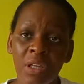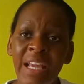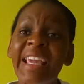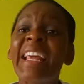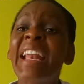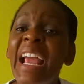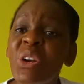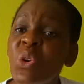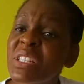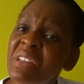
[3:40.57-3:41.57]
Can I
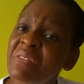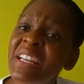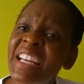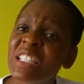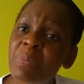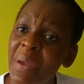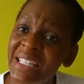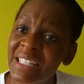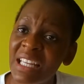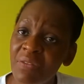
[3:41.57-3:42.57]
not even expect
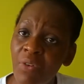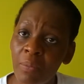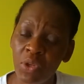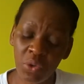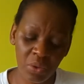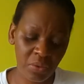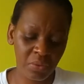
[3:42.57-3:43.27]
that from you?